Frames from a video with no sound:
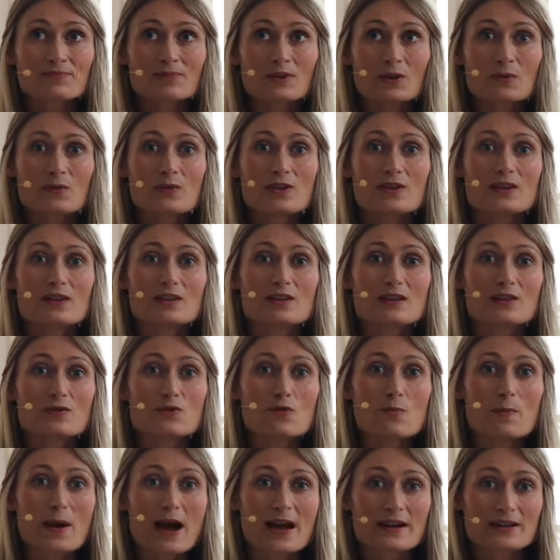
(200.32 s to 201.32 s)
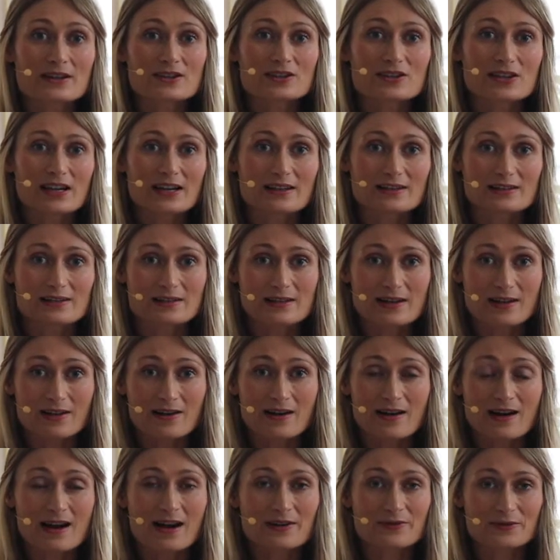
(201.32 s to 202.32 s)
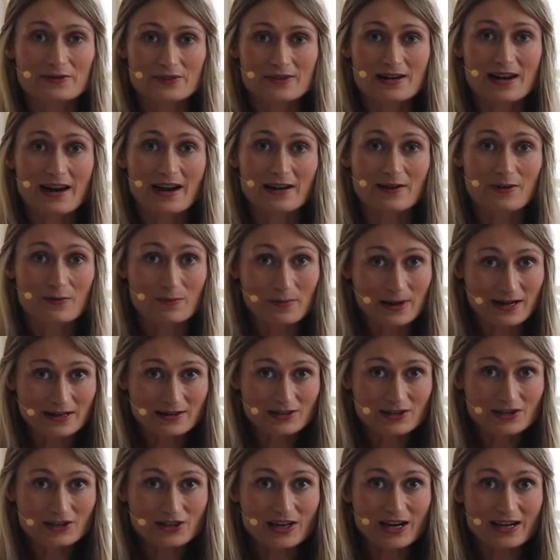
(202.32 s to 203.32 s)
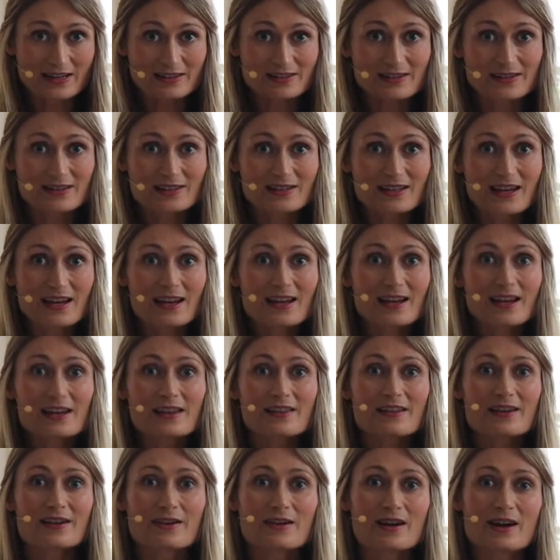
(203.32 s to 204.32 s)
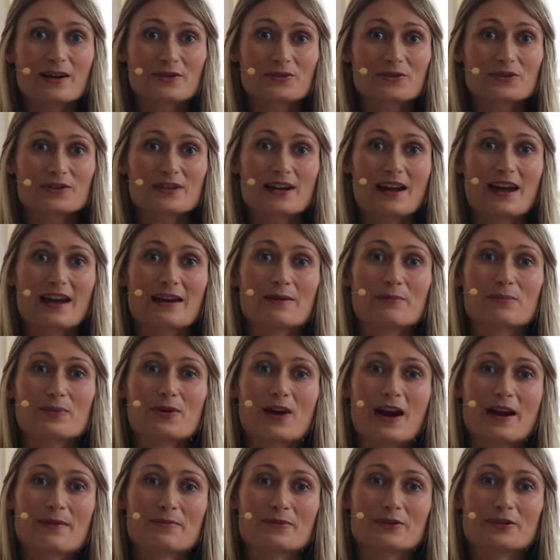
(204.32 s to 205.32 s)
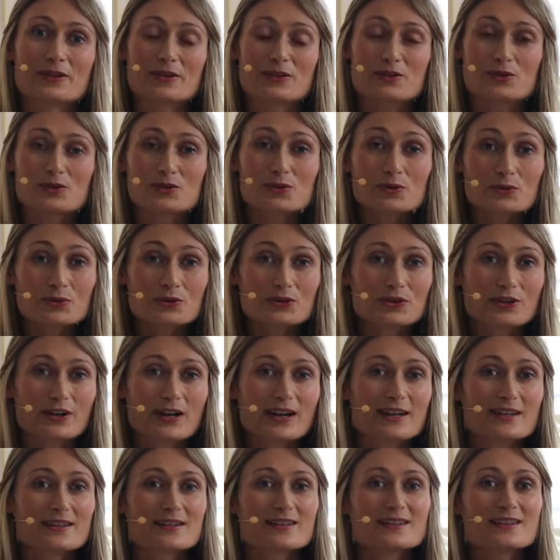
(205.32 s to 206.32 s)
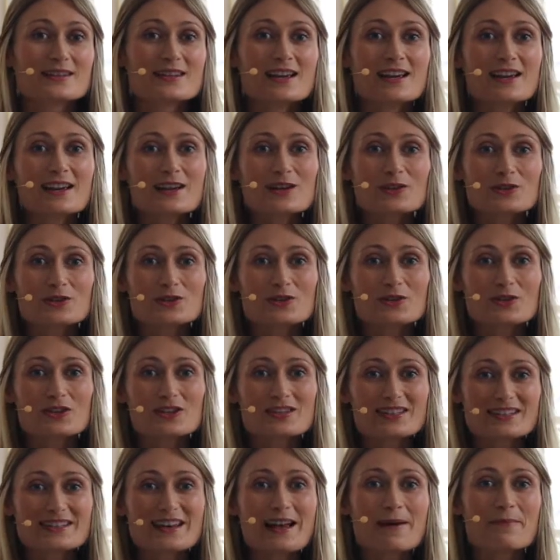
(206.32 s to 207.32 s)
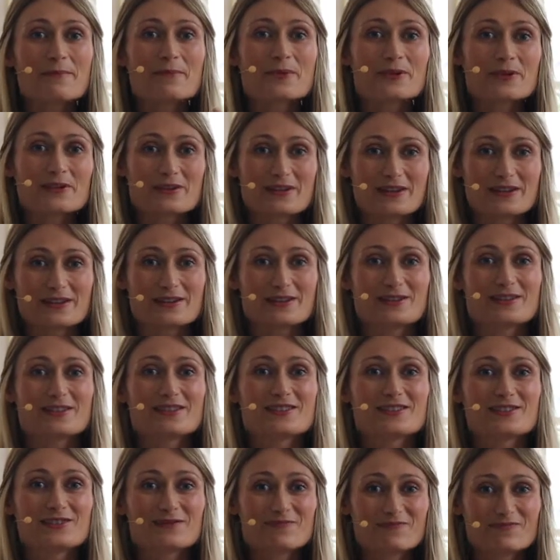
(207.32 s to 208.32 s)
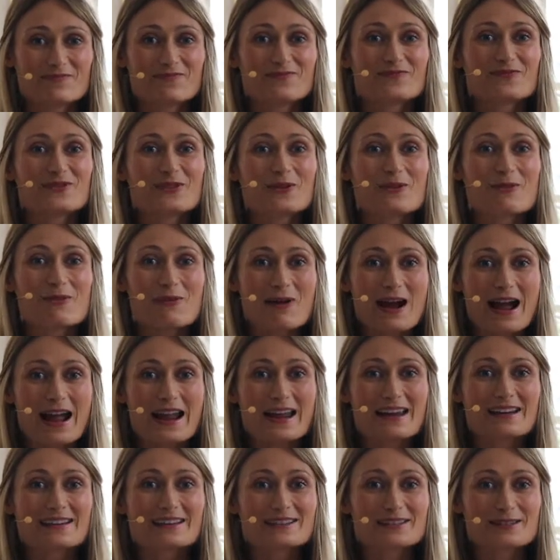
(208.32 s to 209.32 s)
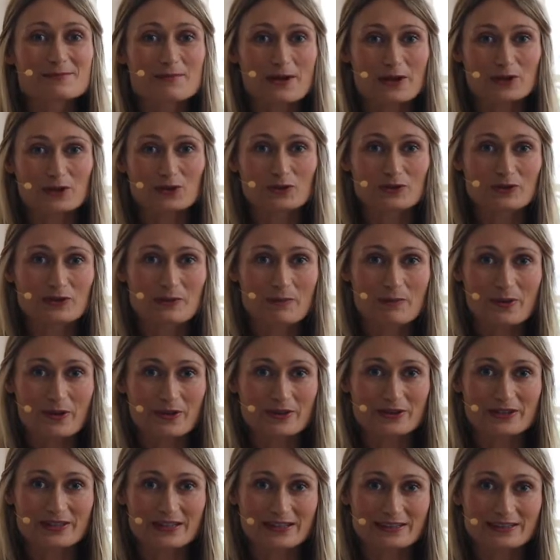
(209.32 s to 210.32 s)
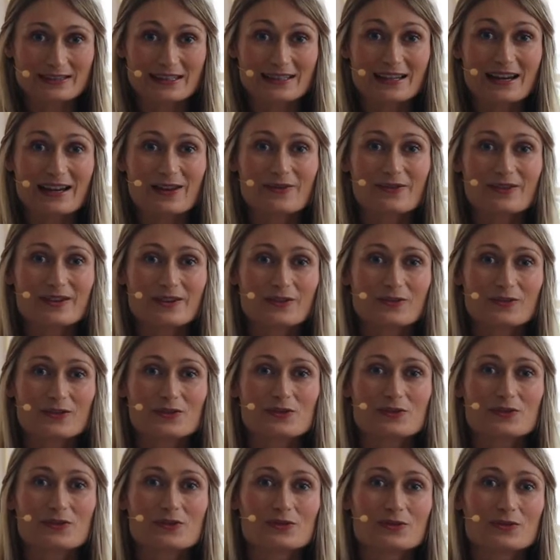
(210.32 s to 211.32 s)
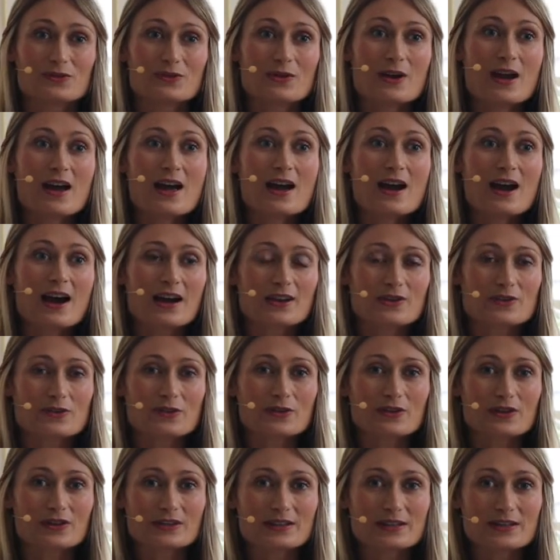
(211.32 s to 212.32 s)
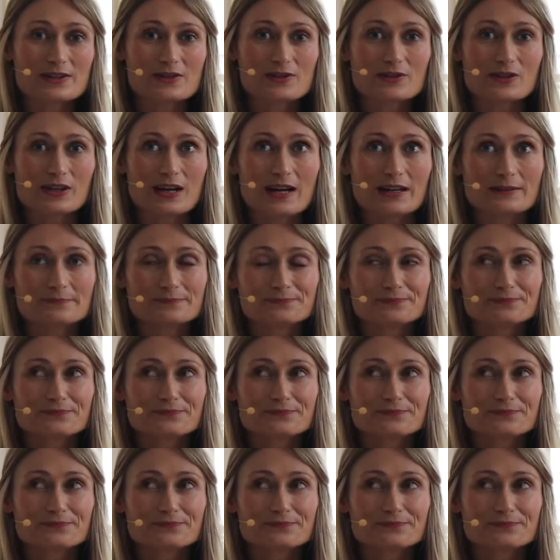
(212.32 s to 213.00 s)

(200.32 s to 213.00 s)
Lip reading: Within the Upanishads, there are 108 Upanishads. There are 108 primary sutras. So this number is quite special and potent. And even if you do a yoga nidra,